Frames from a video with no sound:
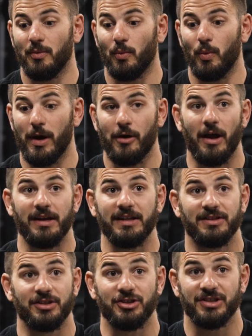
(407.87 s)
where I
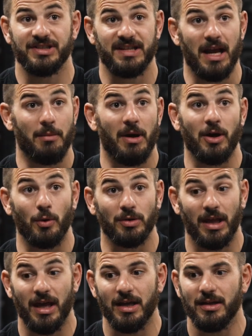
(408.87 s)
need to just stay in my
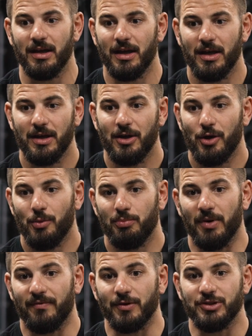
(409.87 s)
own lane.
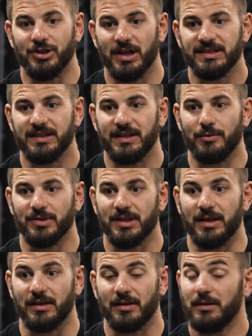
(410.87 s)
But for Justin, it was
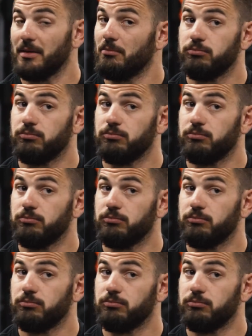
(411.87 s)
like,